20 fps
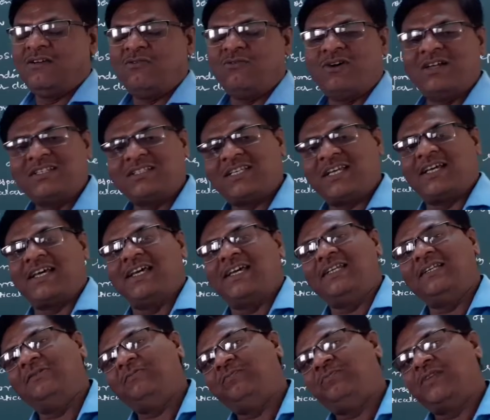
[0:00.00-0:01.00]
Once
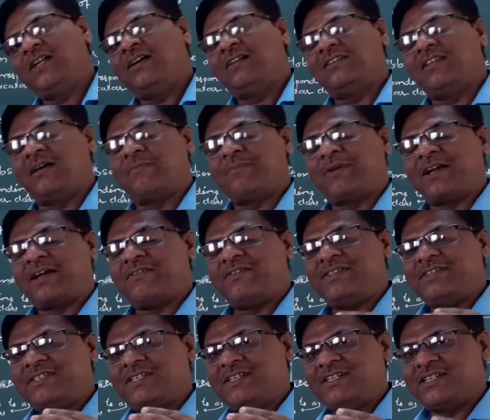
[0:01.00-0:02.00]
again, the
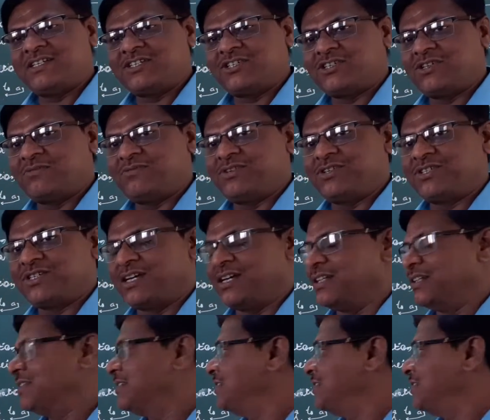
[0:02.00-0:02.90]
frequency distribution,